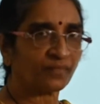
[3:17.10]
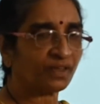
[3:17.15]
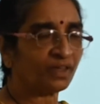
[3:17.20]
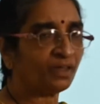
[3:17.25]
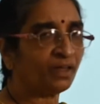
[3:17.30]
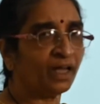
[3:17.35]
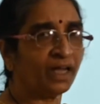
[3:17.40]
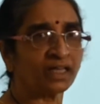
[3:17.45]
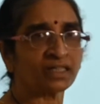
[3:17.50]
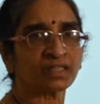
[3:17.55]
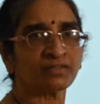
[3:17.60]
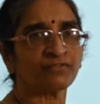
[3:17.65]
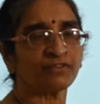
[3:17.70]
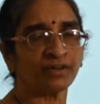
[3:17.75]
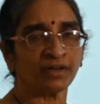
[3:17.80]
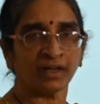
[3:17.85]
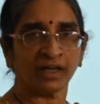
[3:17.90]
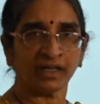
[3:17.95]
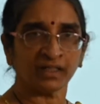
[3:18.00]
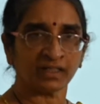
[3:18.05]
As far
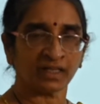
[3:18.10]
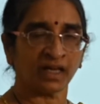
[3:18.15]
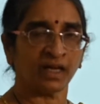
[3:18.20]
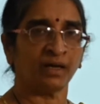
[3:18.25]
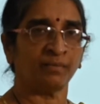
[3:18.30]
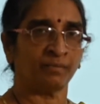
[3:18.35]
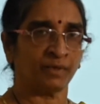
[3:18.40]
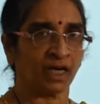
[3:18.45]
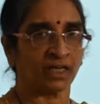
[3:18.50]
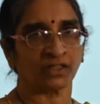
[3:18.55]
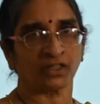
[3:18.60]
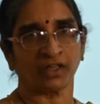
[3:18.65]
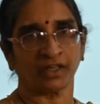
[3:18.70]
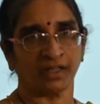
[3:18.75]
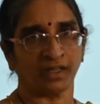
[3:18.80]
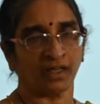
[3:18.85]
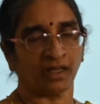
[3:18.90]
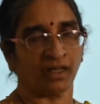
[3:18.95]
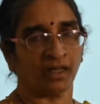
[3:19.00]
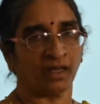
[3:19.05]
as I am not
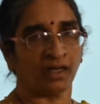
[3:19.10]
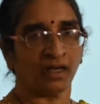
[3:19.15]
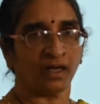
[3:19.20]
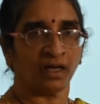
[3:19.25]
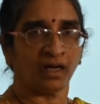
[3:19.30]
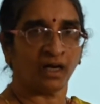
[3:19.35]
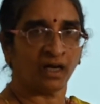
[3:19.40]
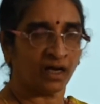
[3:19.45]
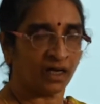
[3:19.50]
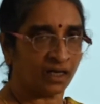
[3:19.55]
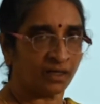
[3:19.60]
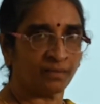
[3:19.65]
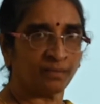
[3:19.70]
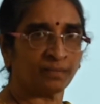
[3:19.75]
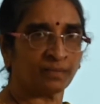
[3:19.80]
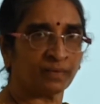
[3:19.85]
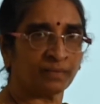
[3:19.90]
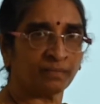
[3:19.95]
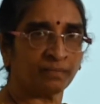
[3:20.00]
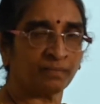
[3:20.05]
correct,
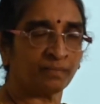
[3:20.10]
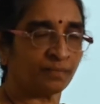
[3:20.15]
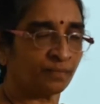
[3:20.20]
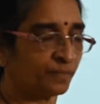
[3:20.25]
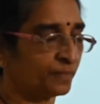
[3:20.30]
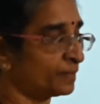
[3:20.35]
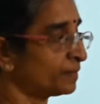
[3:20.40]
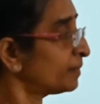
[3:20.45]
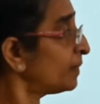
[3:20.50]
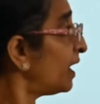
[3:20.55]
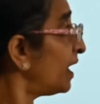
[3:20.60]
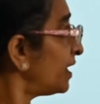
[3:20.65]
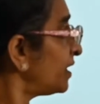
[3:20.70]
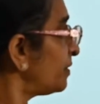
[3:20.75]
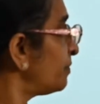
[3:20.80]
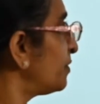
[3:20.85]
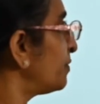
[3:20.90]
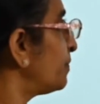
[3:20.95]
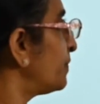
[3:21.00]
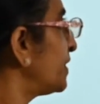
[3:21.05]
I
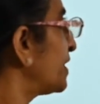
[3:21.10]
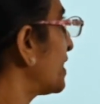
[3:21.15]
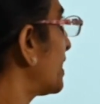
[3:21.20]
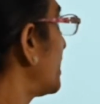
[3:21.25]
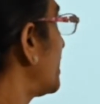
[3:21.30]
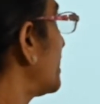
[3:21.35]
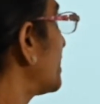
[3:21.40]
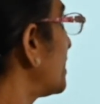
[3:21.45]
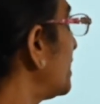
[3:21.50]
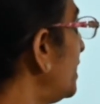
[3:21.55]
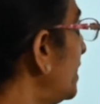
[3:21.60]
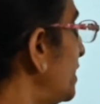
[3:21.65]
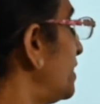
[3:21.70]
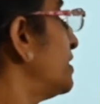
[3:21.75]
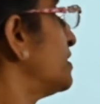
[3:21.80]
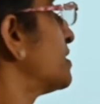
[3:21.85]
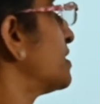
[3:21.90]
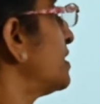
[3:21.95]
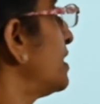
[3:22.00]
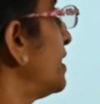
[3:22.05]
remembered correctly, it
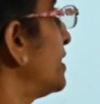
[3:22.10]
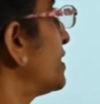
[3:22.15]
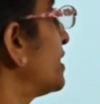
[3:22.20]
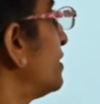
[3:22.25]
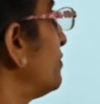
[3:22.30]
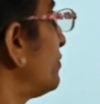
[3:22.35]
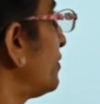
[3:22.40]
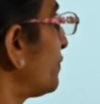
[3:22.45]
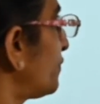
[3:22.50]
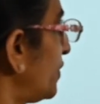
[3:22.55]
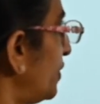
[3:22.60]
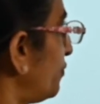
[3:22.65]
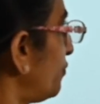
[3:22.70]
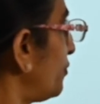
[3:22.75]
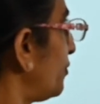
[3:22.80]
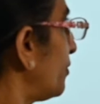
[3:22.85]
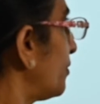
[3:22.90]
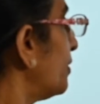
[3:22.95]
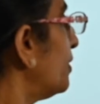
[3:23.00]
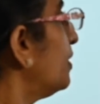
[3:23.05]
is in
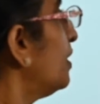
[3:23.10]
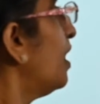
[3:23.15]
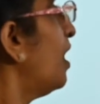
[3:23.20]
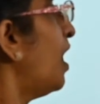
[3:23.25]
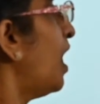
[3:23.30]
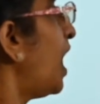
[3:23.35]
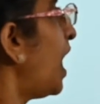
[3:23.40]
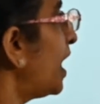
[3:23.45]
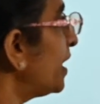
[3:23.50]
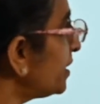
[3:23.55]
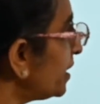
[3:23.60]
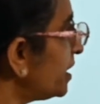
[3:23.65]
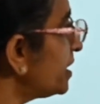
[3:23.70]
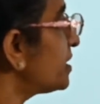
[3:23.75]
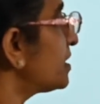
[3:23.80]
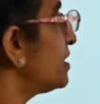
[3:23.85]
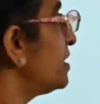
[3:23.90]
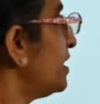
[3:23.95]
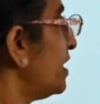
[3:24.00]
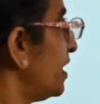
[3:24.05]
1854. On his
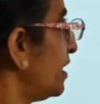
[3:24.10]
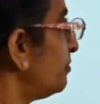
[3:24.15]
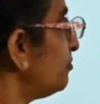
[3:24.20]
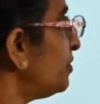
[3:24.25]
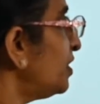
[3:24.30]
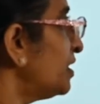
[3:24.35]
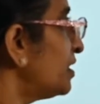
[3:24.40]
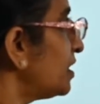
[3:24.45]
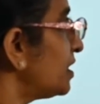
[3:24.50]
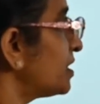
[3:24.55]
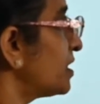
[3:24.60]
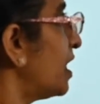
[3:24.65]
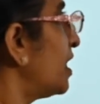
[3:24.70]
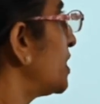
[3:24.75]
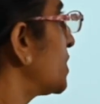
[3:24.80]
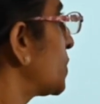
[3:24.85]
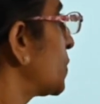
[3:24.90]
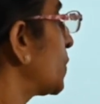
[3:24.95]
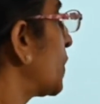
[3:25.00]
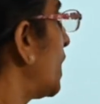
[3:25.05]
name, it is
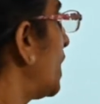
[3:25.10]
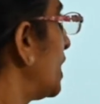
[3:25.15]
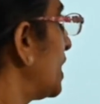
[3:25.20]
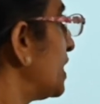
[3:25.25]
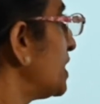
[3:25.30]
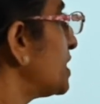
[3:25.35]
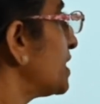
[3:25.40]
also called as